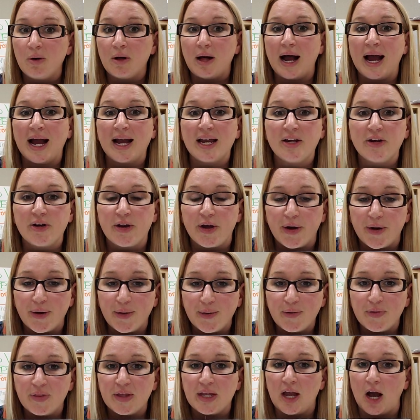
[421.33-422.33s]
Well, I
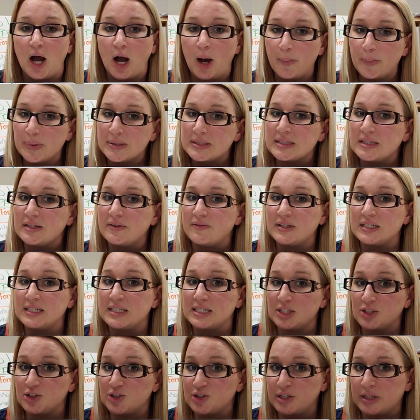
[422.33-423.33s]
know the opposite of
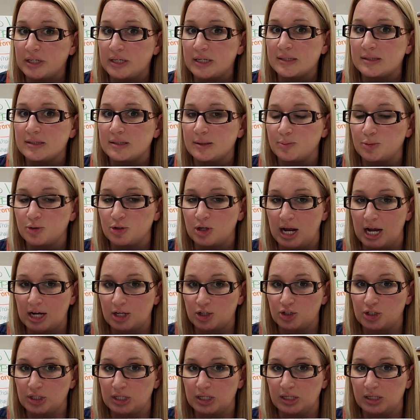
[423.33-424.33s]
addition is
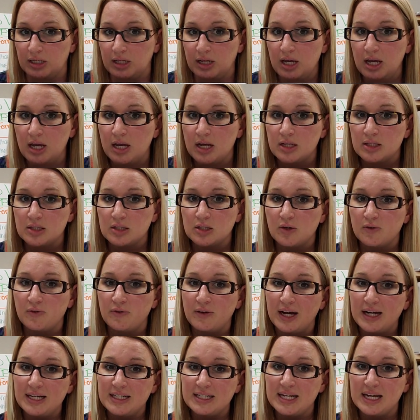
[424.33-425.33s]
subtraction. So if
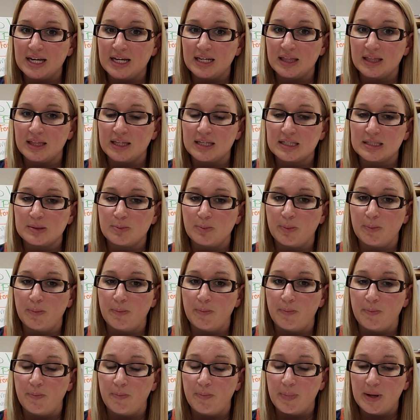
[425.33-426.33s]
I take this
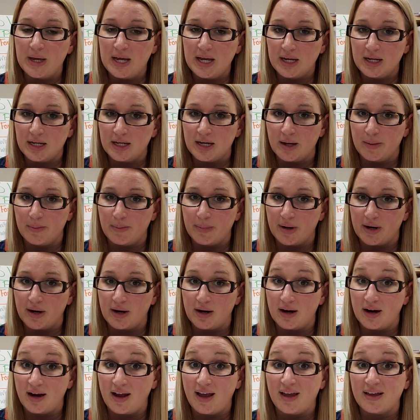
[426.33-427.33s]
big
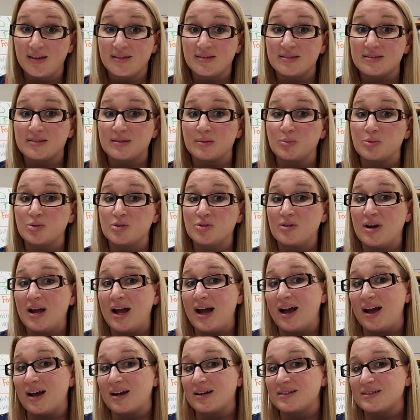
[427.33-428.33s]
number and
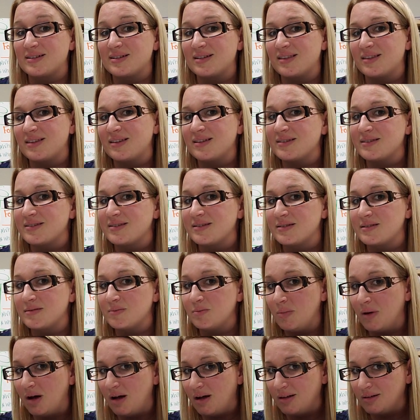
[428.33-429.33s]
subtract this
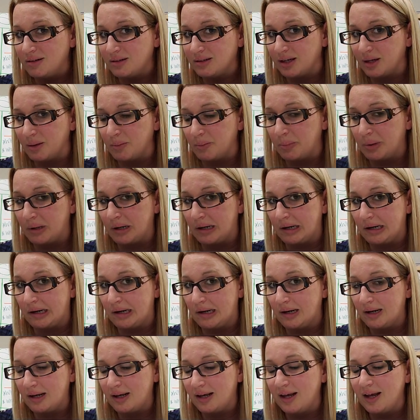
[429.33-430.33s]
small
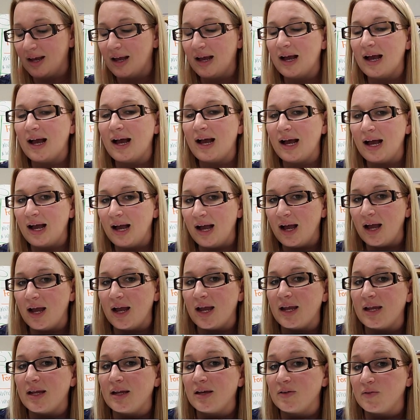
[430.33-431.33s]
number,
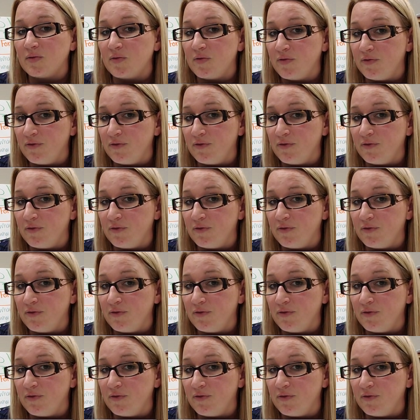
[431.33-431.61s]
I could